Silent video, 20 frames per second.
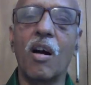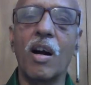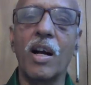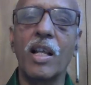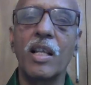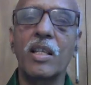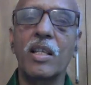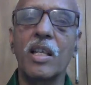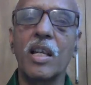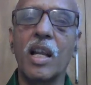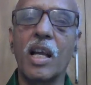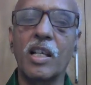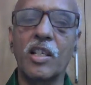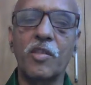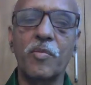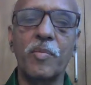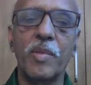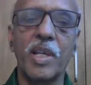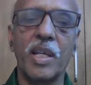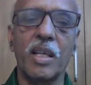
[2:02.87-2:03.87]
Goddess
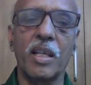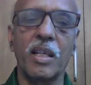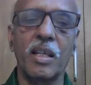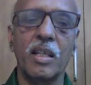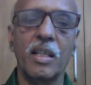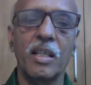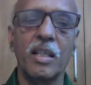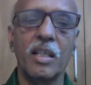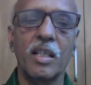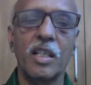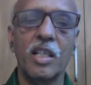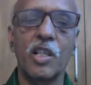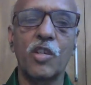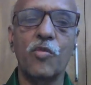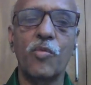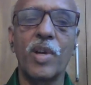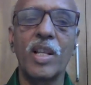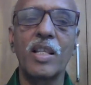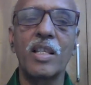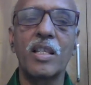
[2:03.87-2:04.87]
Lakshmi
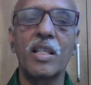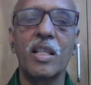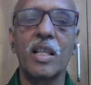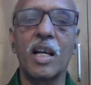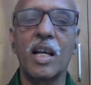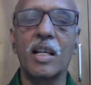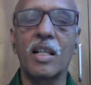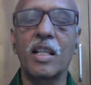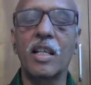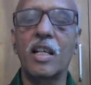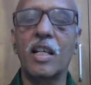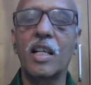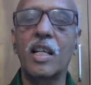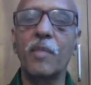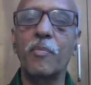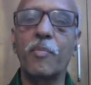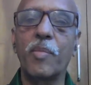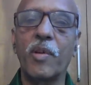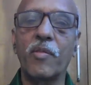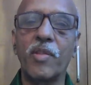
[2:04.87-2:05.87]
dwells at the
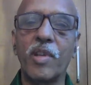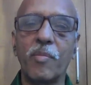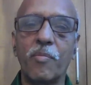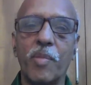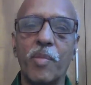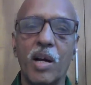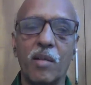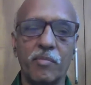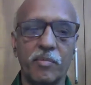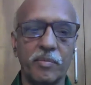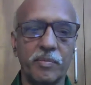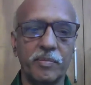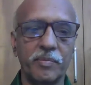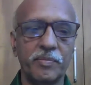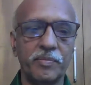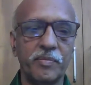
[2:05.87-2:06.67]
tip of the palm,